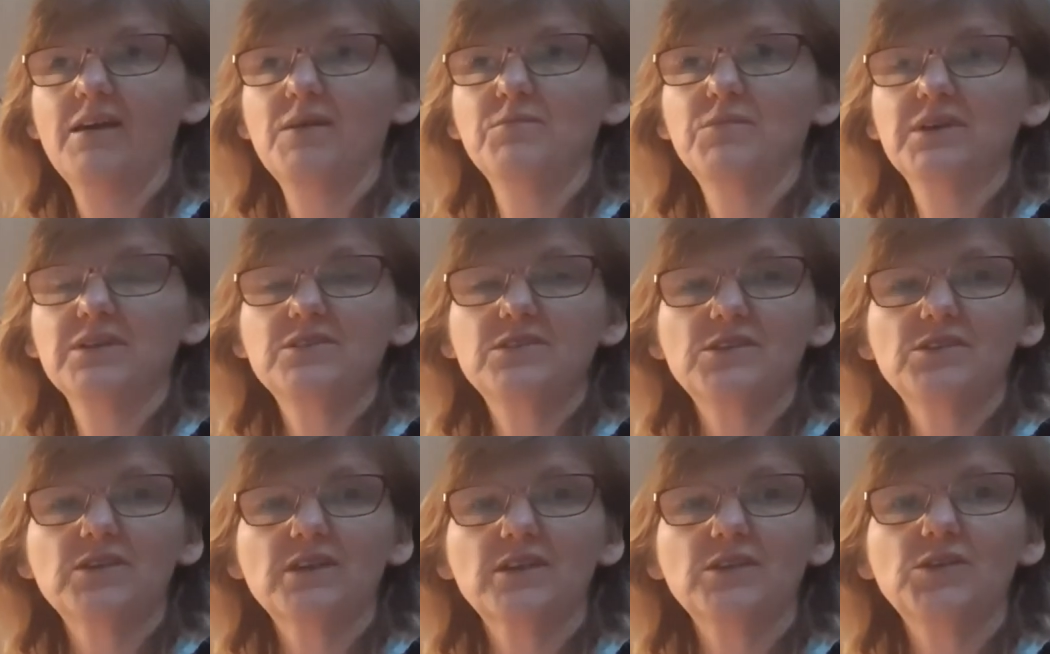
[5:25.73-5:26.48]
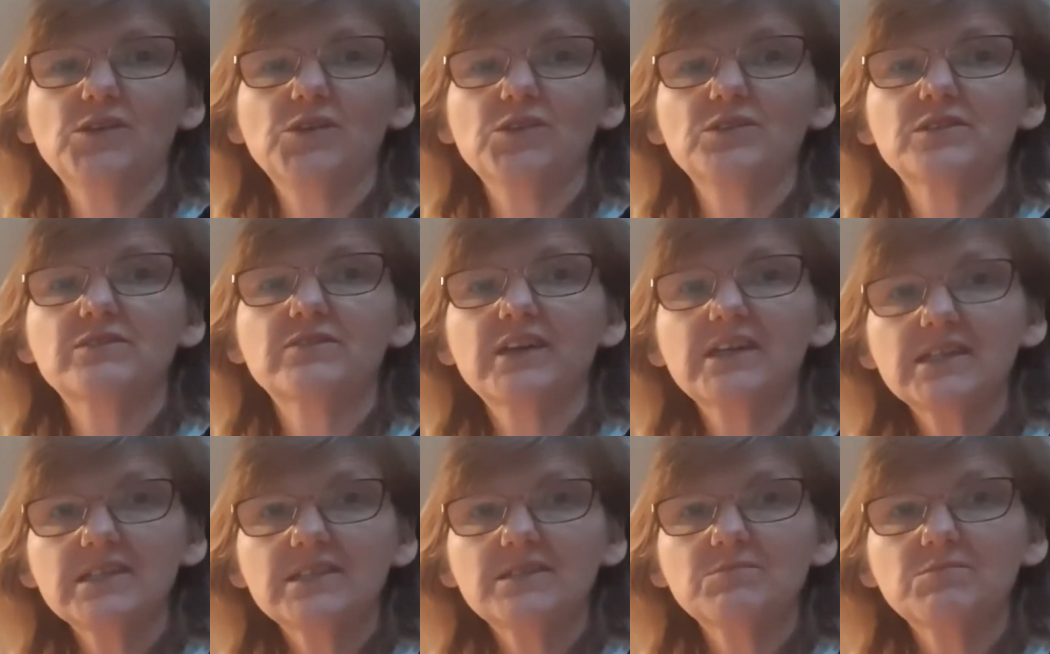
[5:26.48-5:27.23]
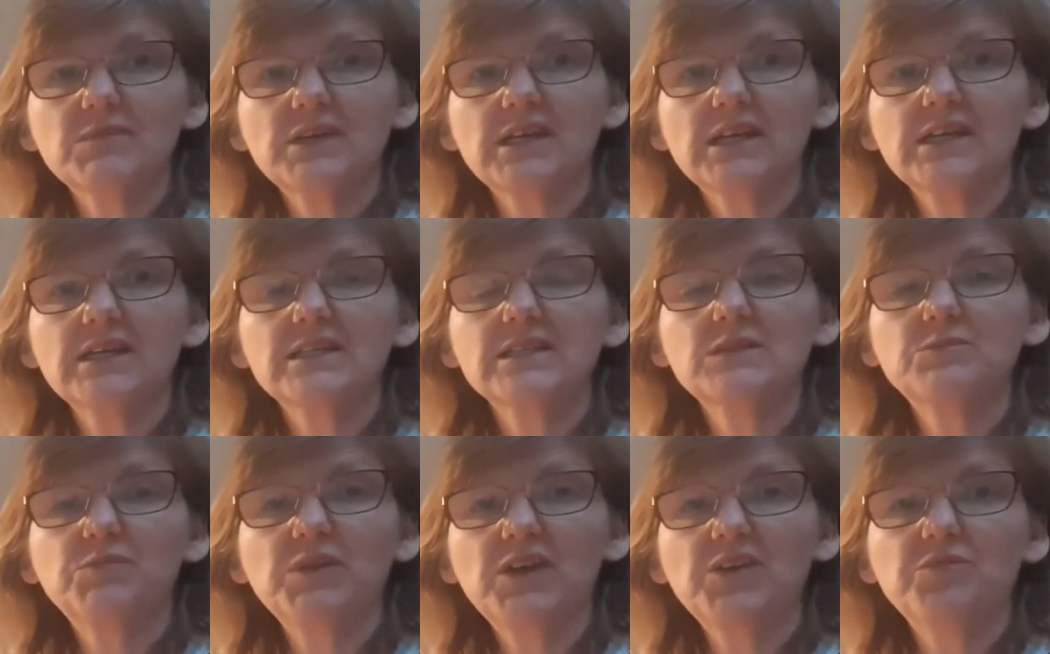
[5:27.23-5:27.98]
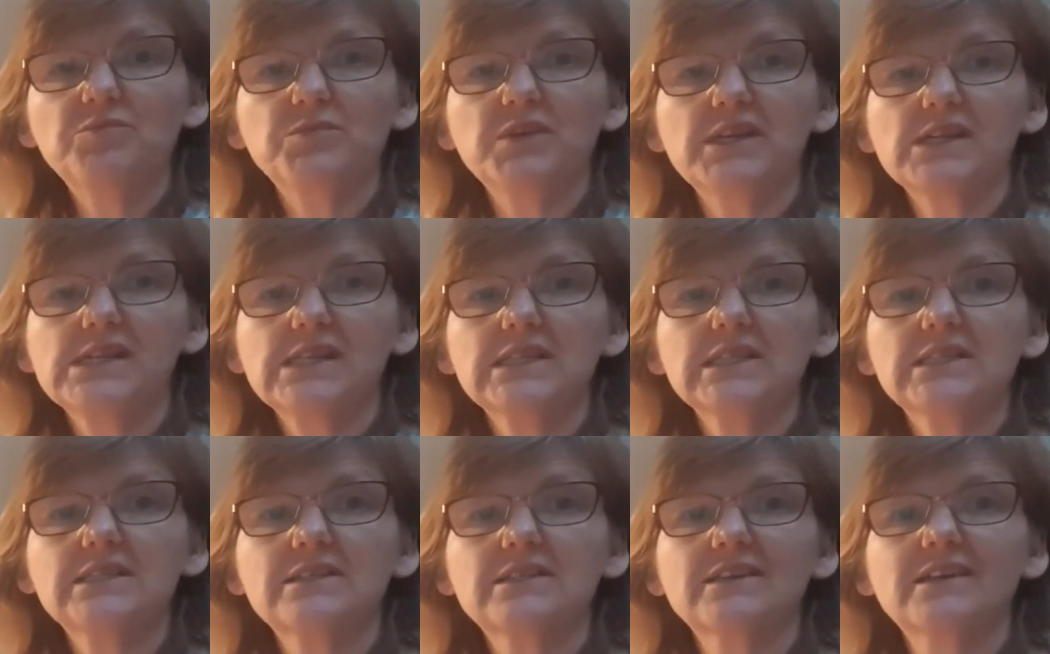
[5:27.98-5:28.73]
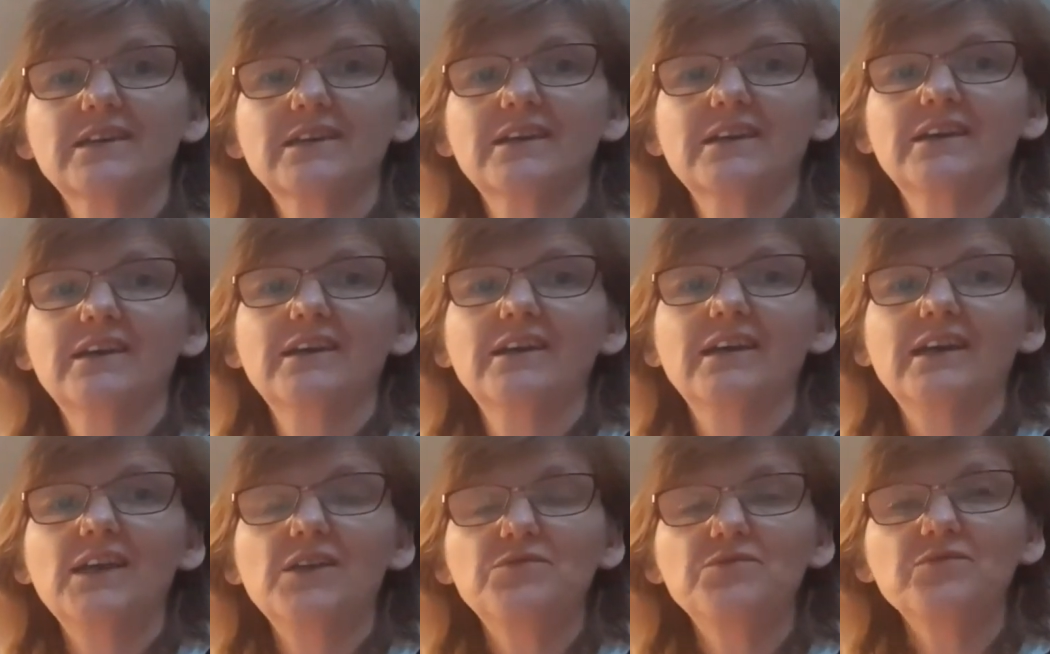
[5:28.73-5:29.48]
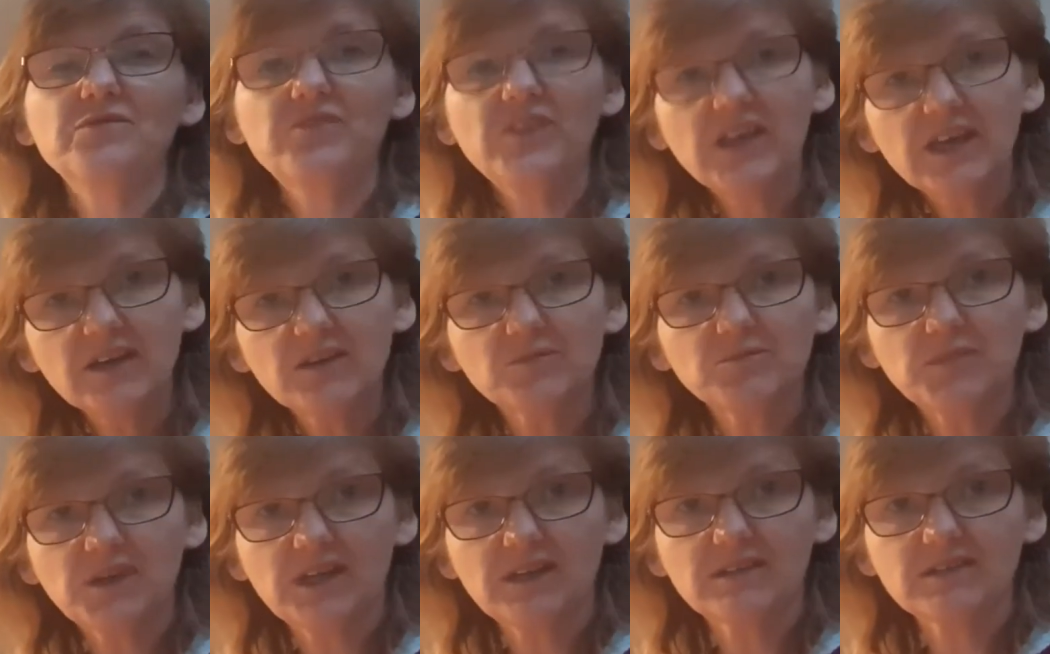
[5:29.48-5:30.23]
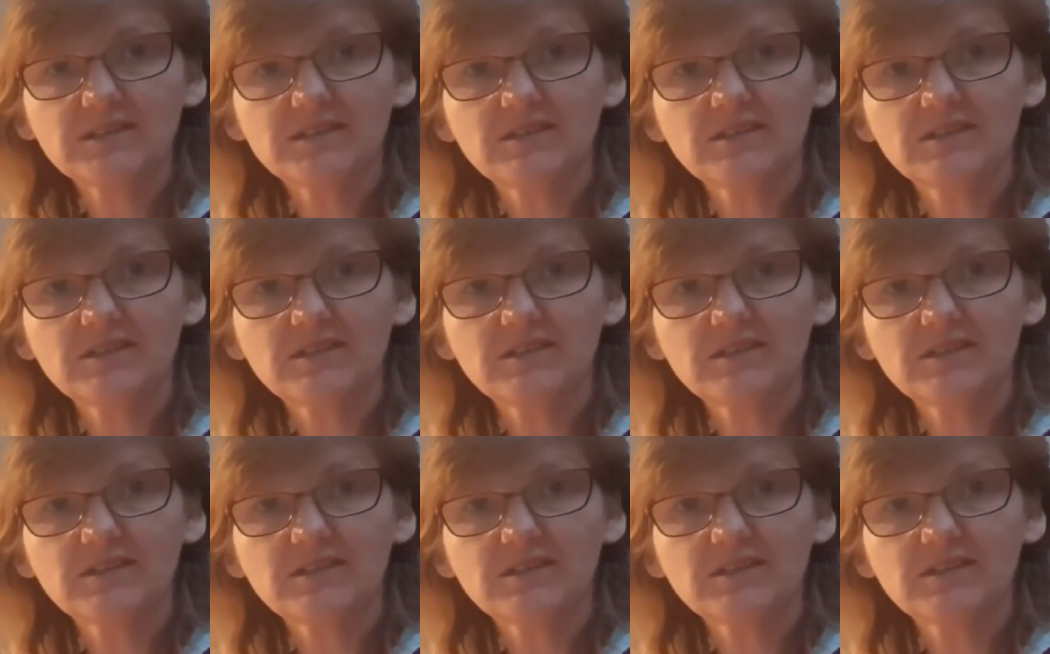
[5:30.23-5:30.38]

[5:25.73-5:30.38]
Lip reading: but you can use venison mince, beef mince, even vegan mince.